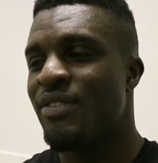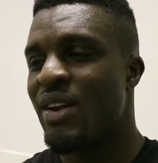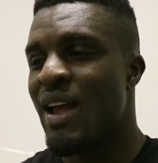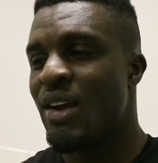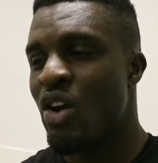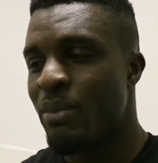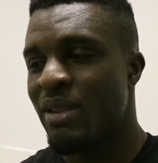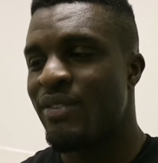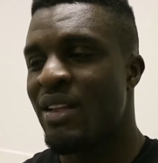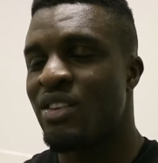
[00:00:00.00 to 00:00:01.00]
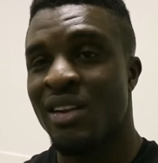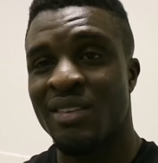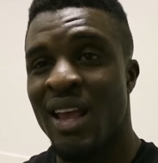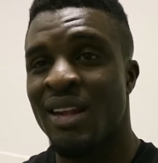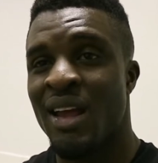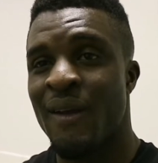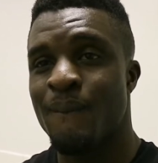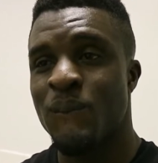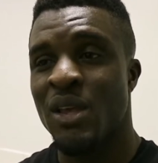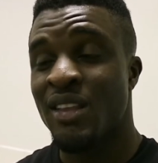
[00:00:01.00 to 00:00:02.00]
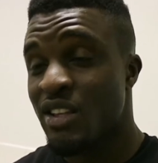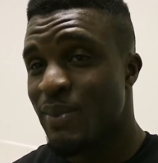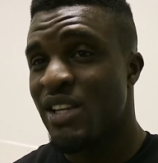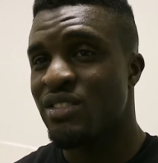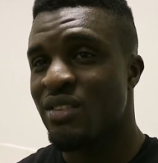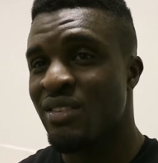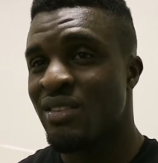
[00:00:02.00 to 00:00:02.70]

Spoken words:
And I feel like, I hope his fans understand that it takes patience.